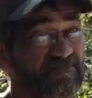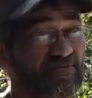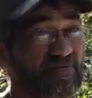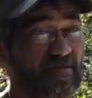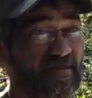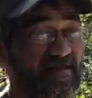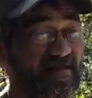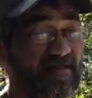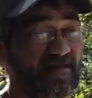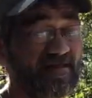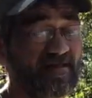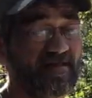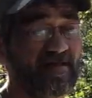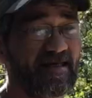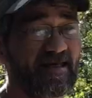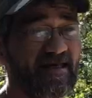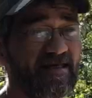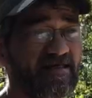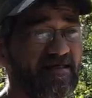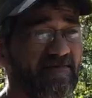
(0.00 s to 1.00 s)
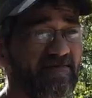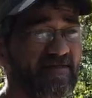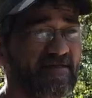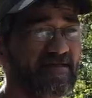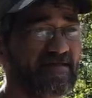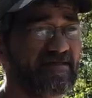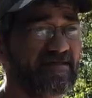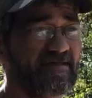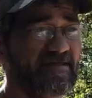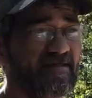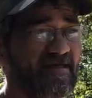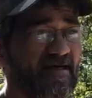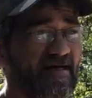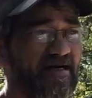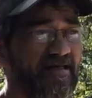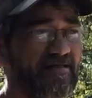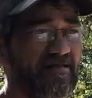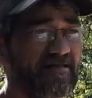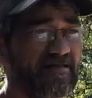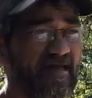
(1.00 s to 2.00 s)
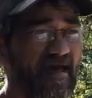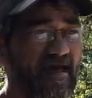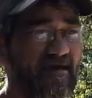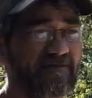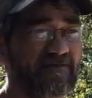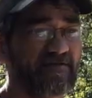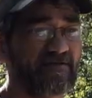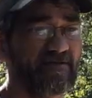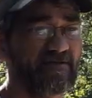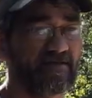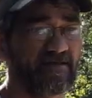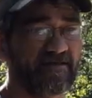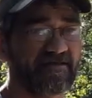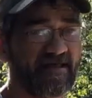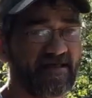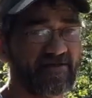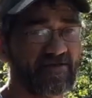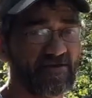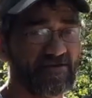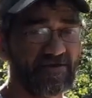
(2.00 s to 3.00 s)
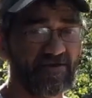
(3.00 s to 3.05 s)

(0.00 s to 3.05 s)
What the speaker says: pretty darn handy, but it's not absolutely essential.